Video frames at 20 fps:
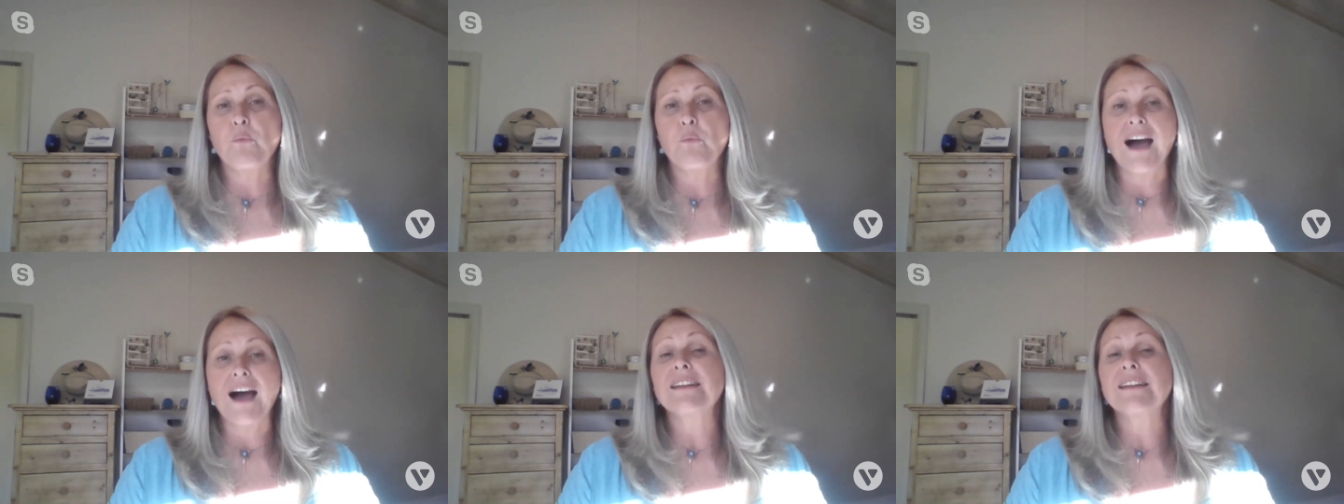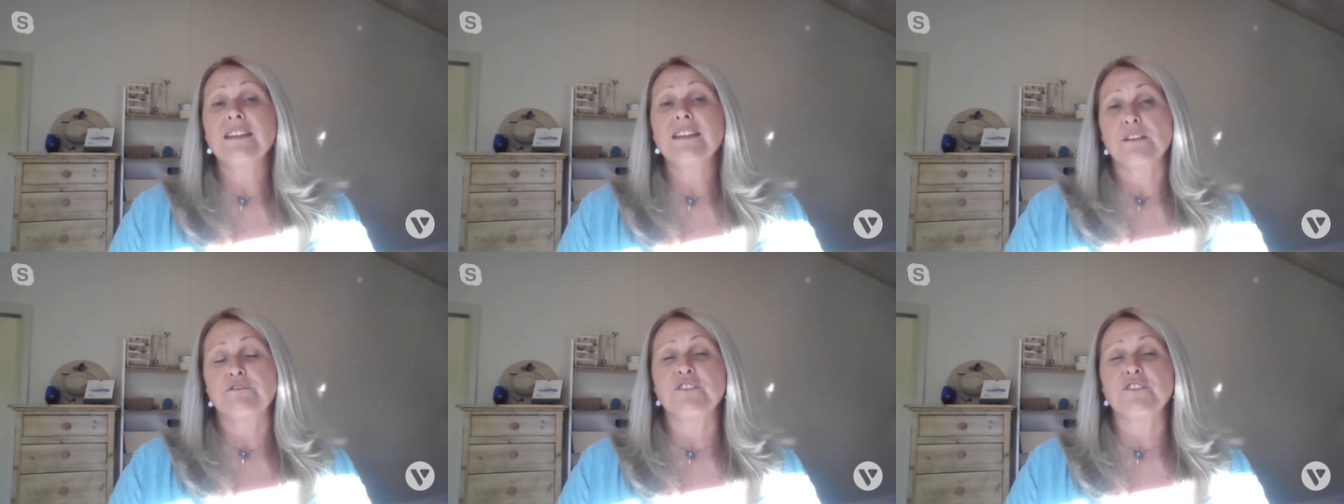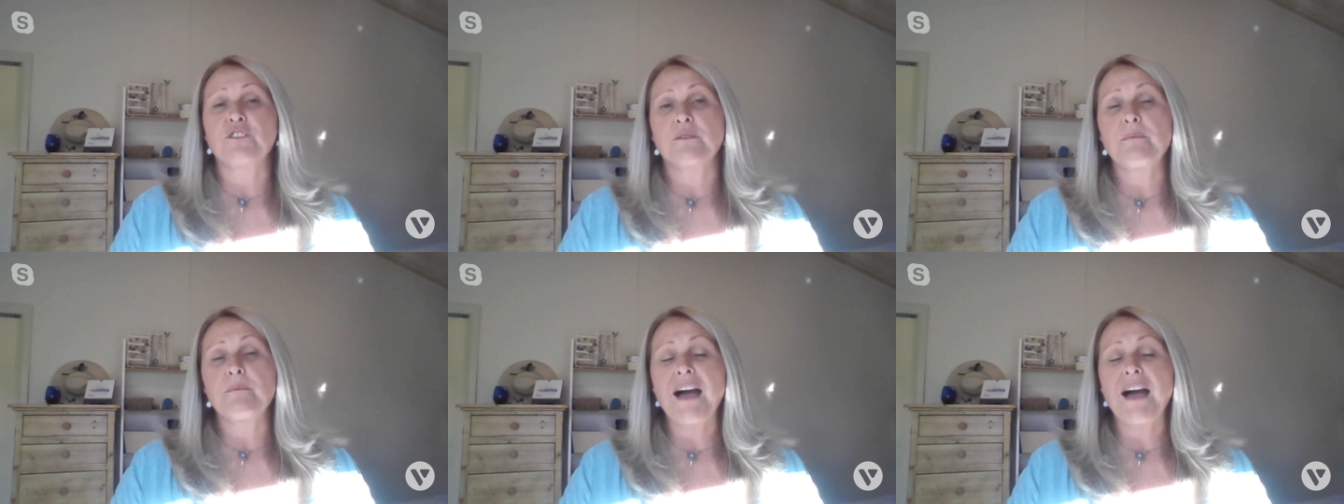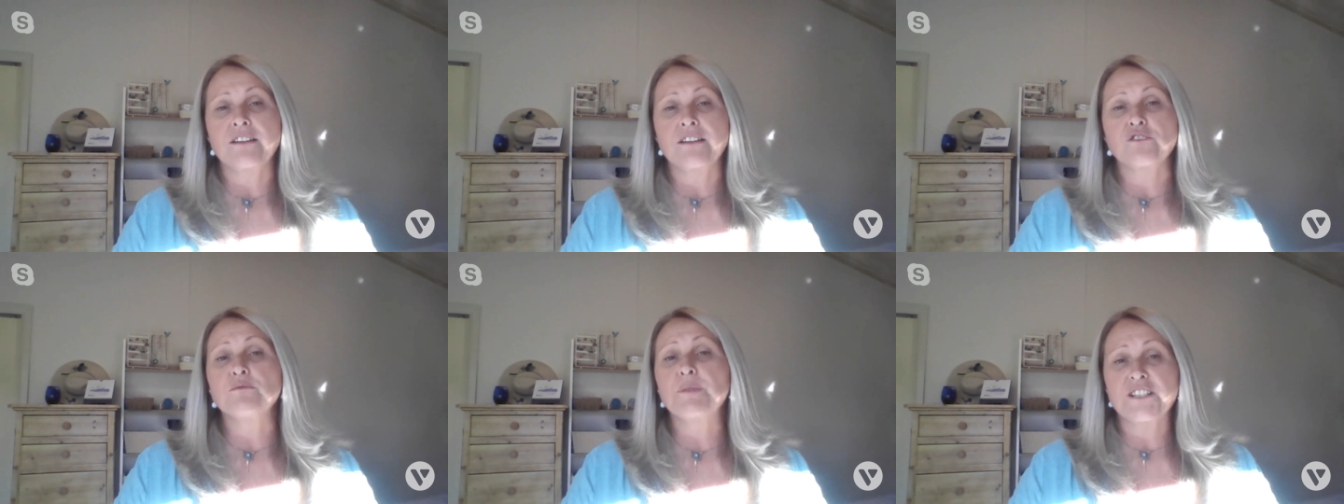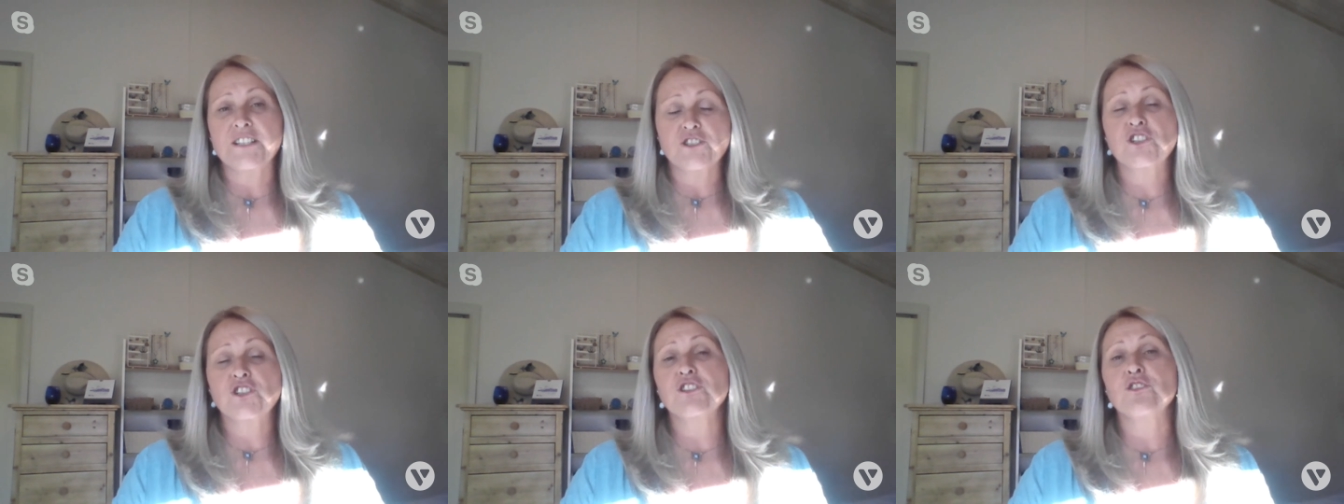one if you're a male,
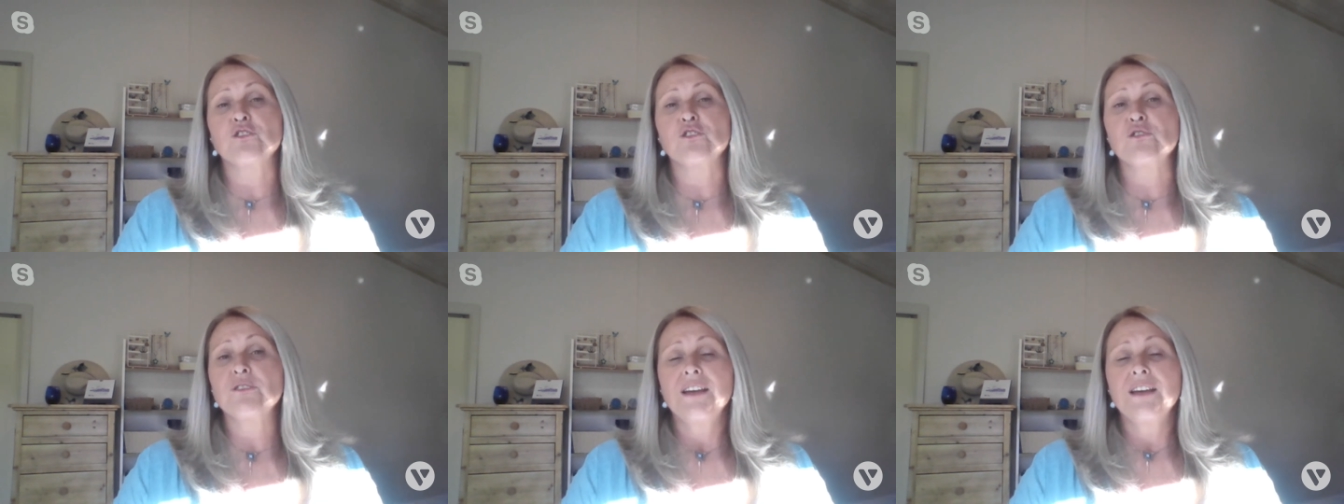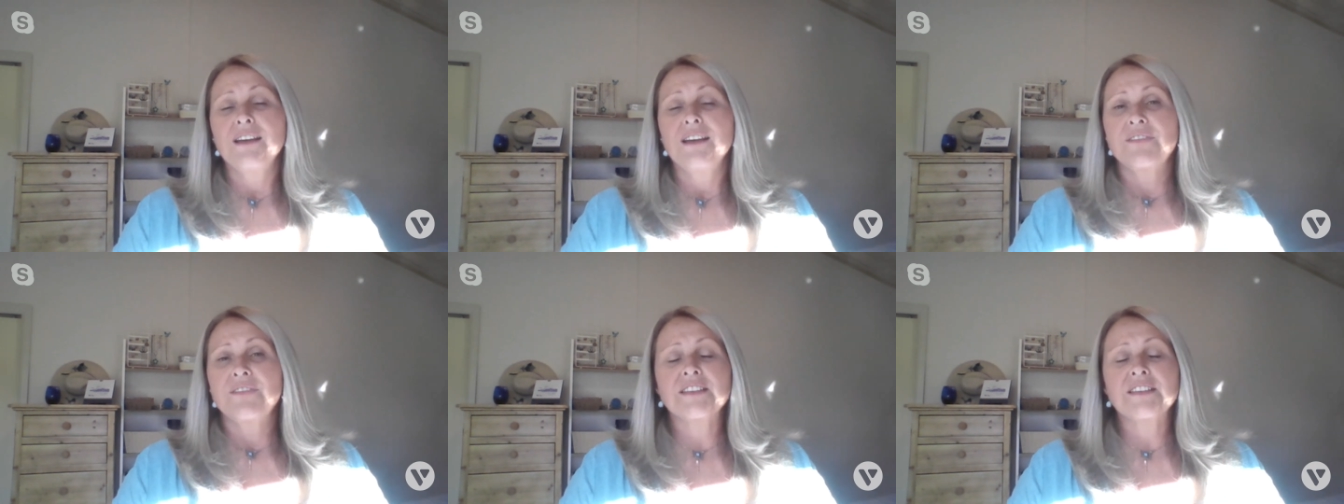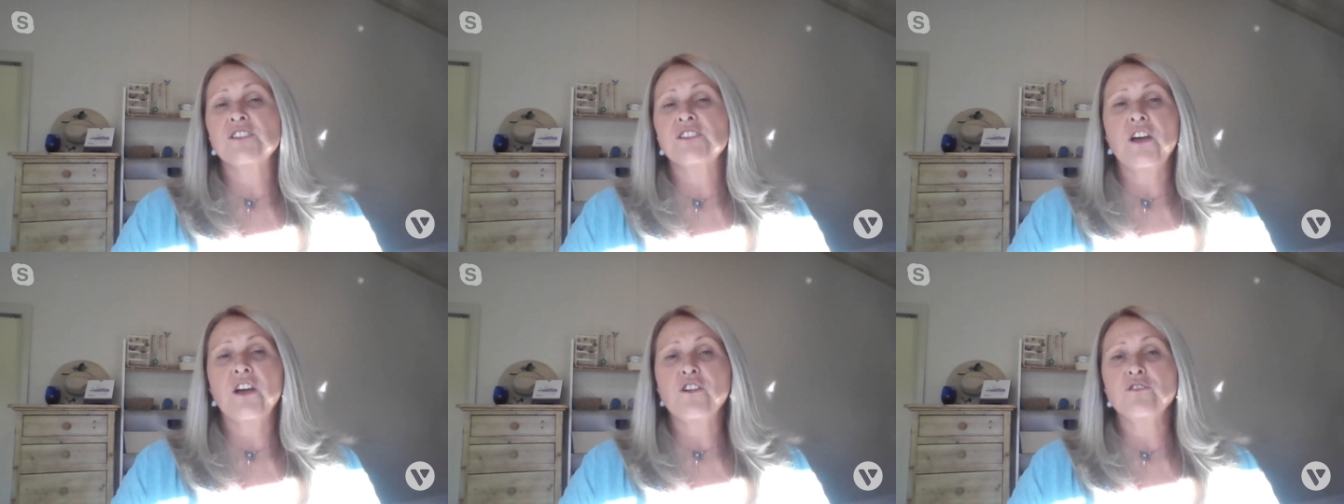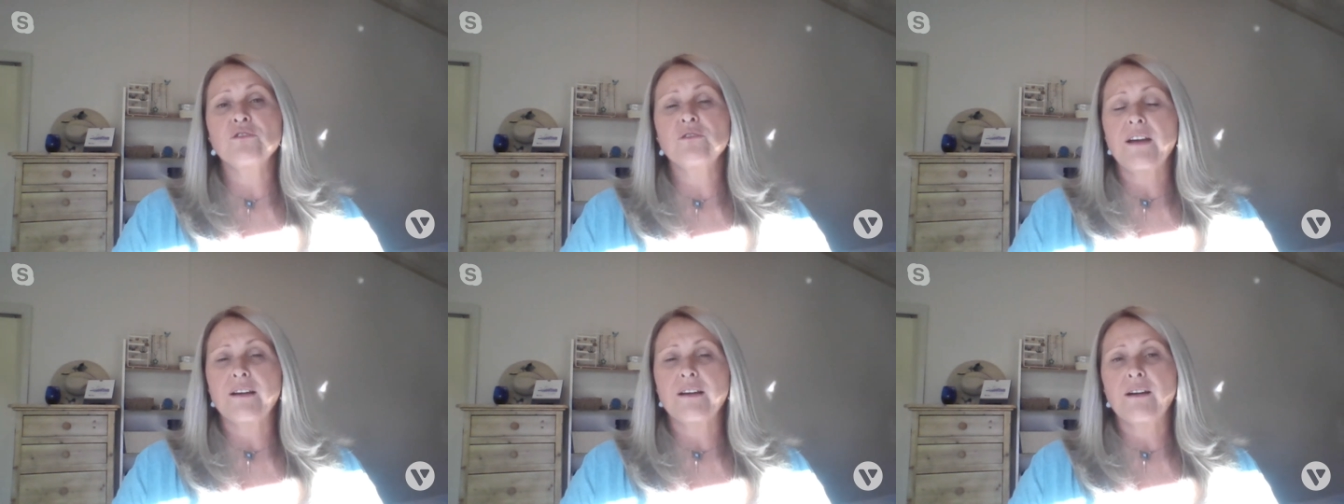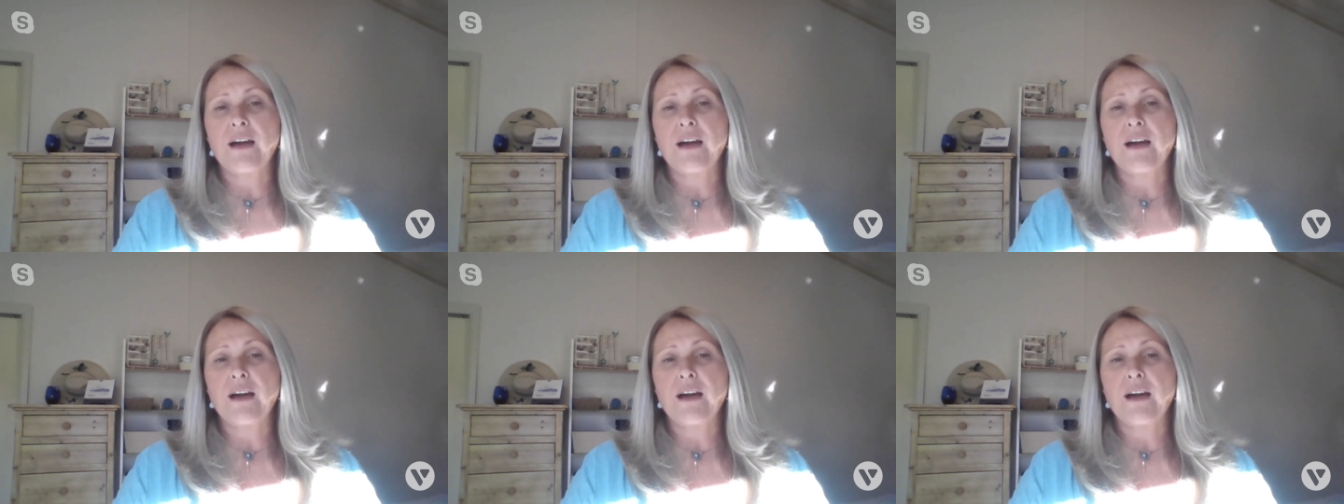but two, there's no